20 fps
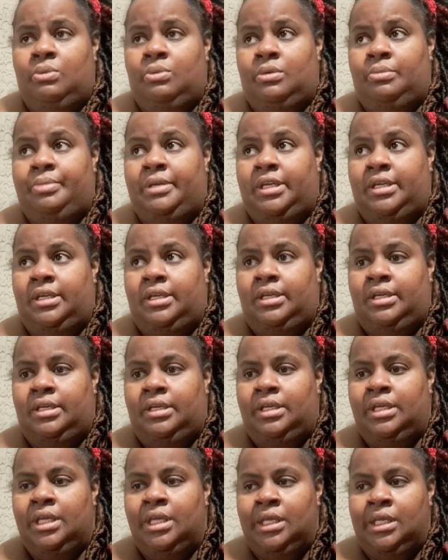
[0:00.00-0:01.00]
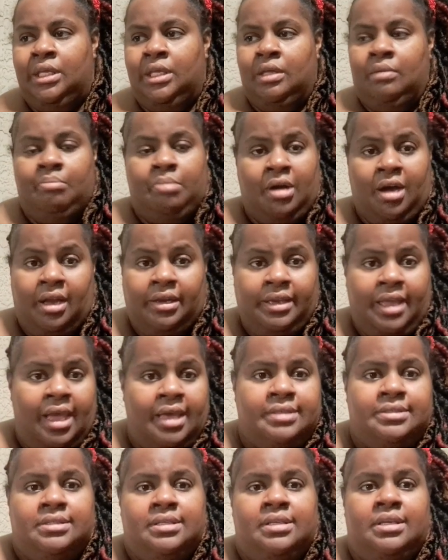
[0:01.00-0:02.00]
We will be
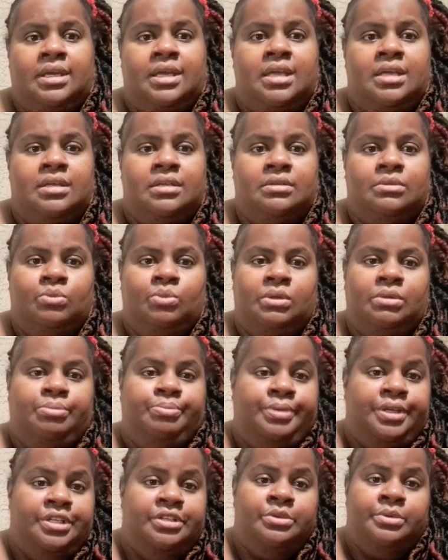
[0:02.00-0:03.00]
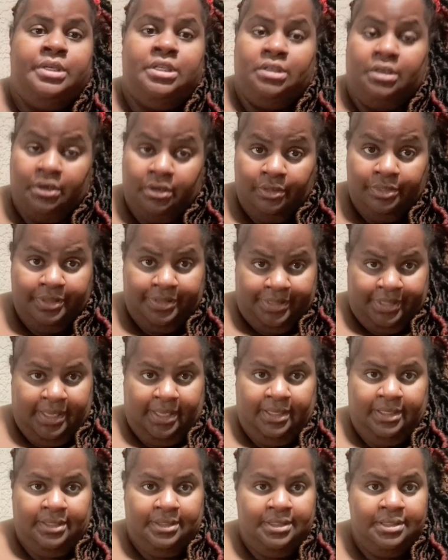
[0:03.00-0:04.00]
podcasting again. We'll be doing all the
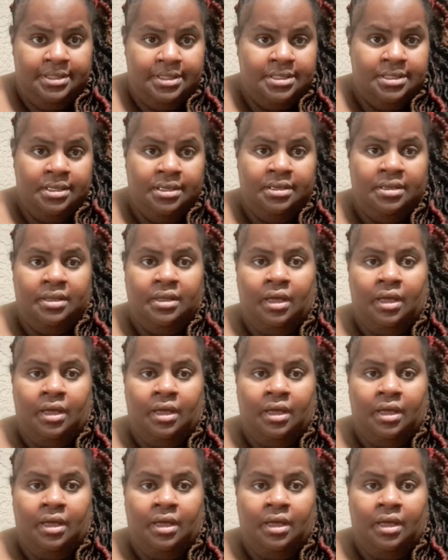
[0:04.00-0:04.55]
things.